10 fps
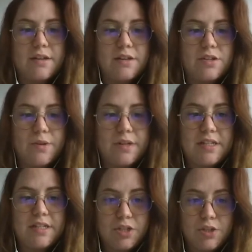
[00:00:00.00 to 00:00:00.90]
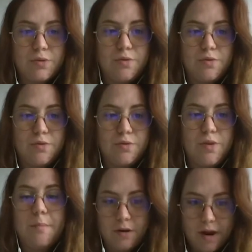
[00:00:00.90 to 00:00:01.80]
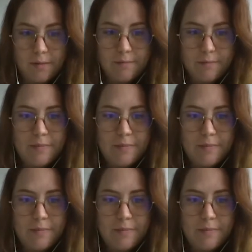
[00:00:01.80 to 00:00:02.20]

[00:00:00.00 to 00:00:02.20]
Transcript: 22 grams per kilogram